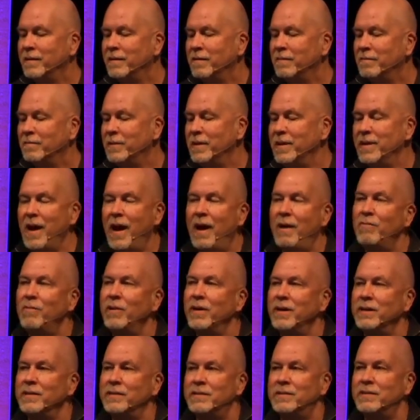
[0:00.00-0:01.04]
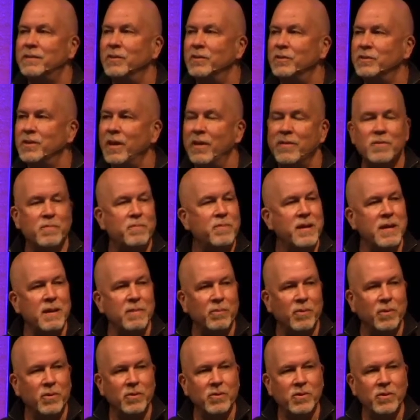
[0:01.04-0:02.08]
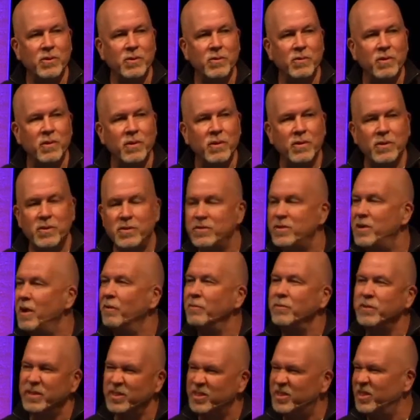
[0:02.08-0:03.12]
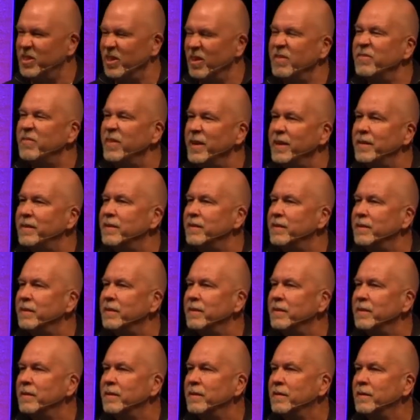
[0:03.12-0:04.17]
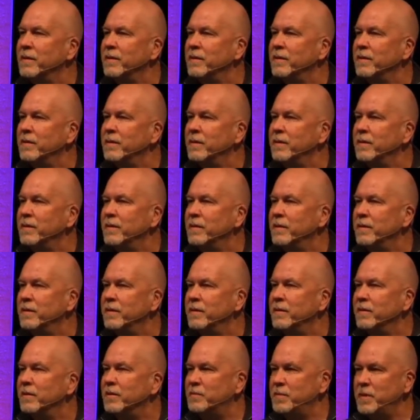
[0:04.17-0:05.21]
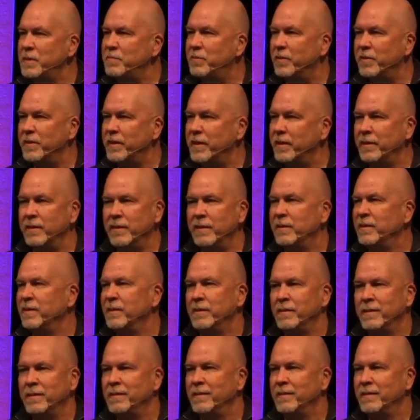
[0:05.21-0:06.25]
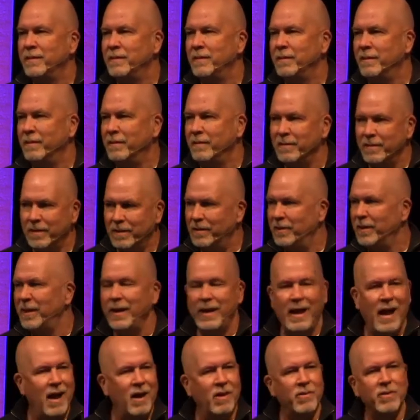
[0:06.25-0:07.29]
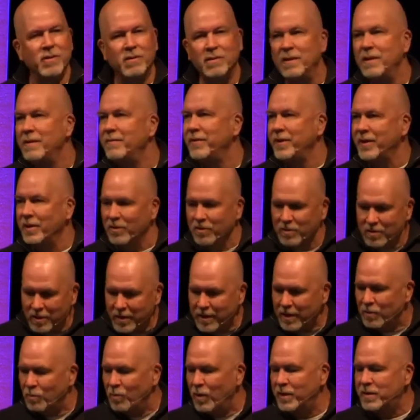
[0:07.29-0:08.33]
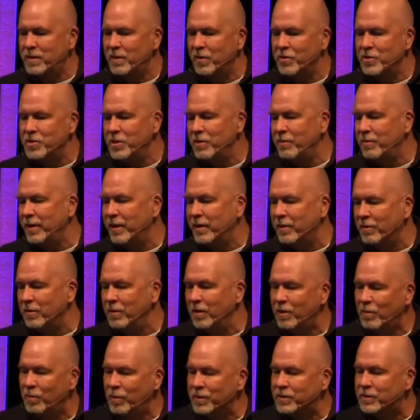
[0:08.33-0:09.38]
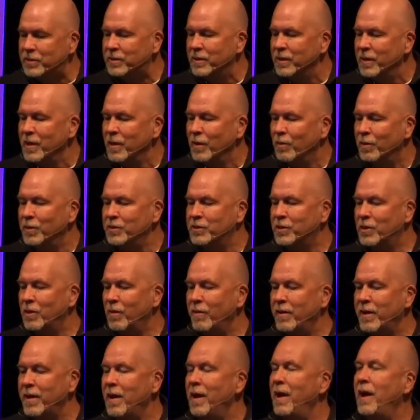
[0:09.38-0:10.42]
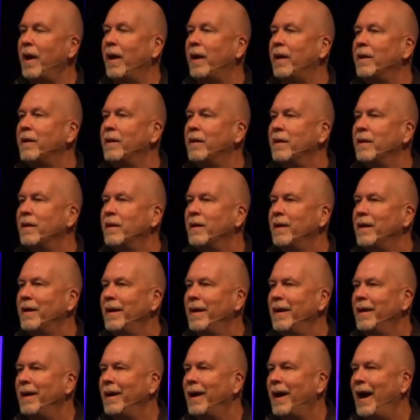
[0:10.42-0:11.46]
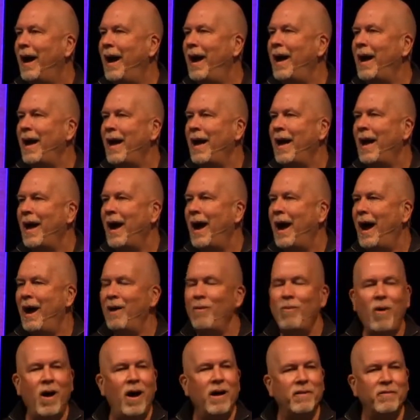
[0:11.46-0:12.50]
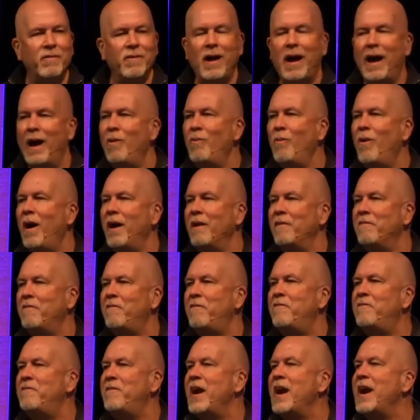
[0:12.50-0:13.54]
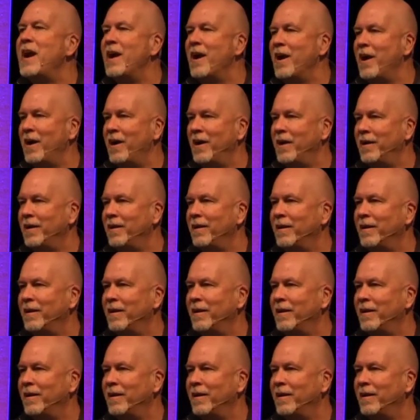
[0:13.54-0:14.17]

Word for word: But not when it's those other people who, who don't deserve it. Those people that look at how they're living or look at what they're doing or look what's, what's going on. I, I, want, I want fair